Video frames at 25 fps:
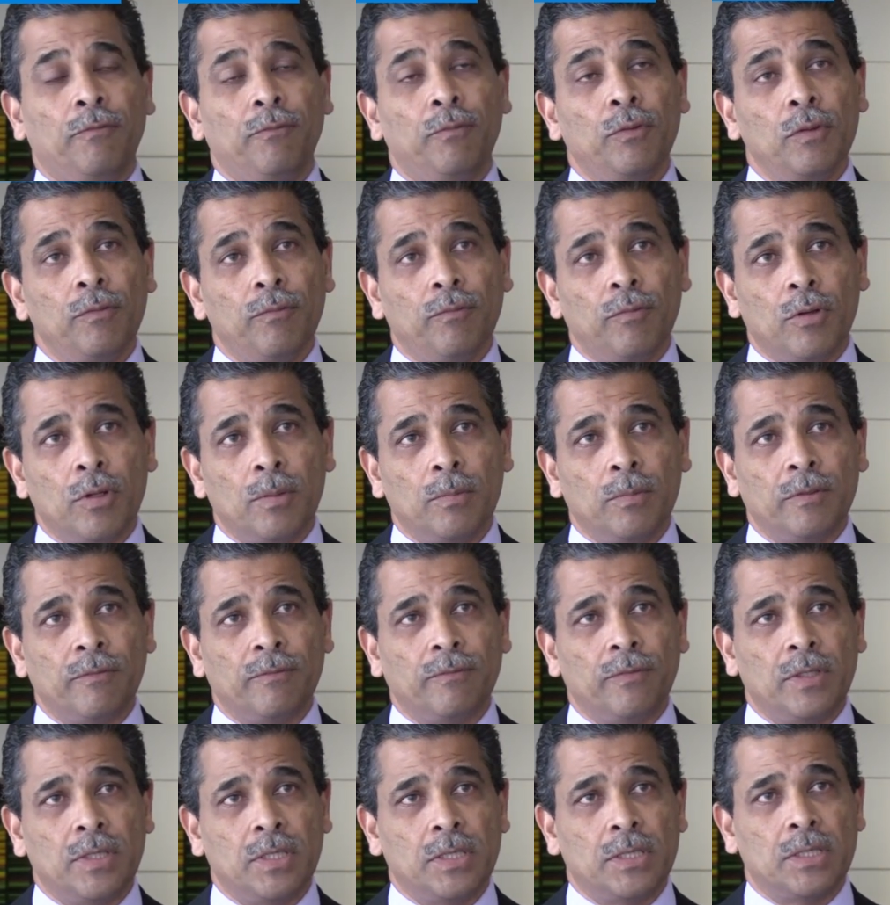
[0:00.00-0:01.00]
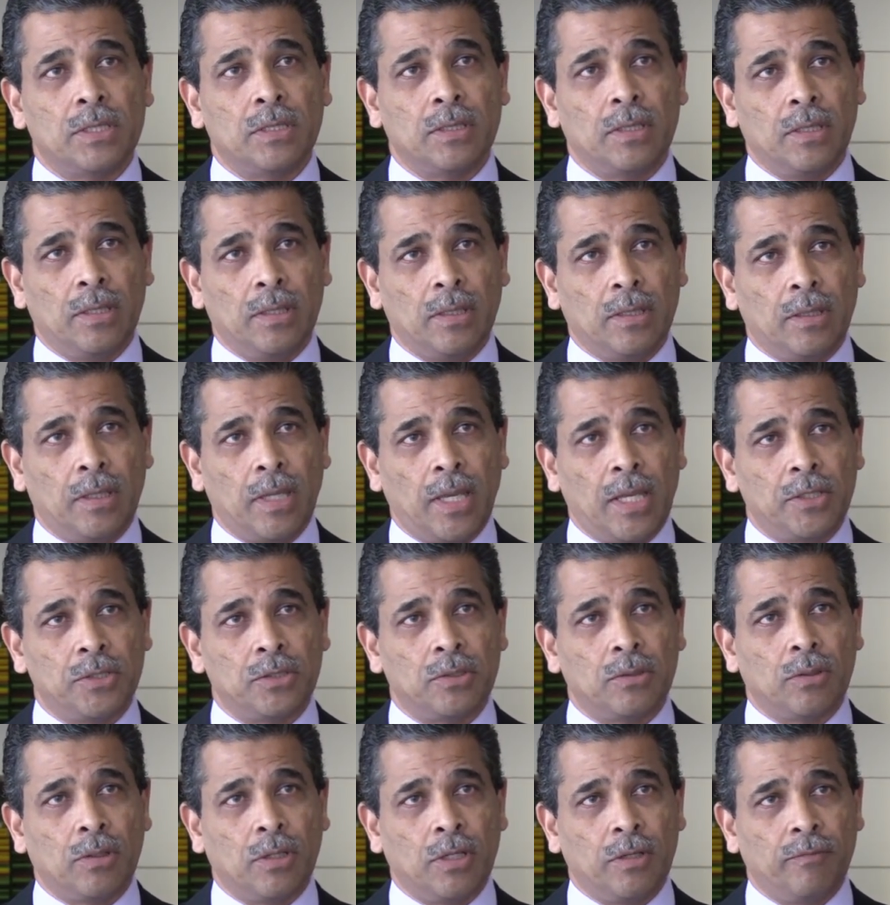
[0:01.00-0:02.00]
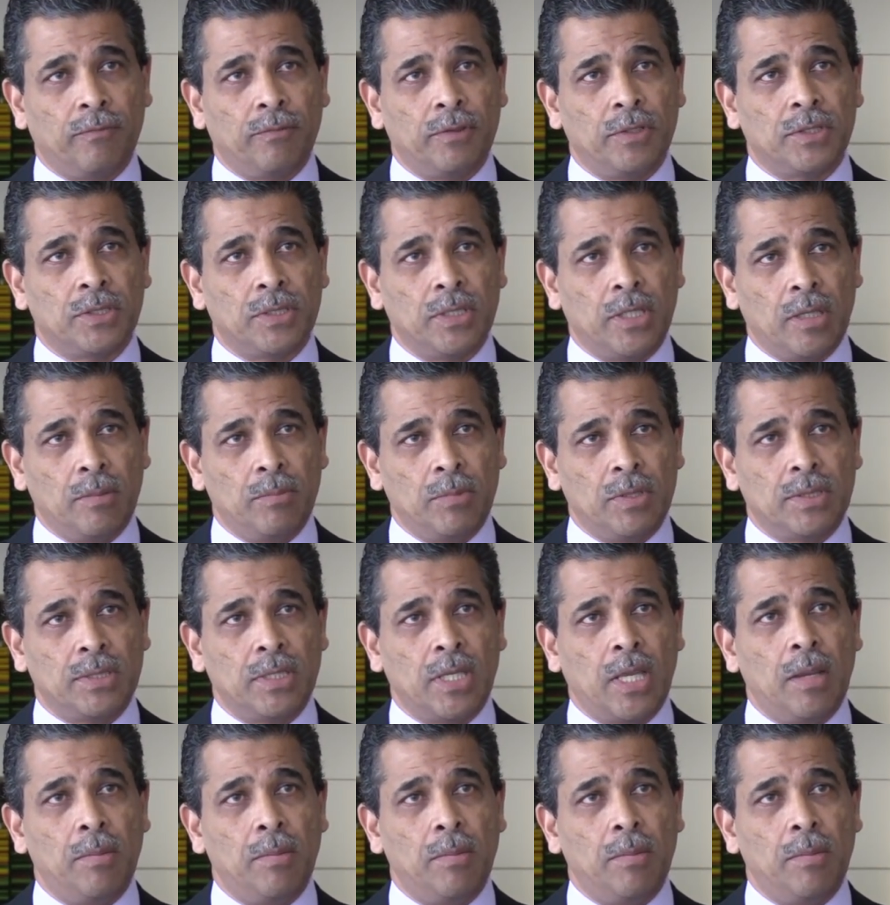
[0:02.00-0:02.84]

full form of this cancer conference name is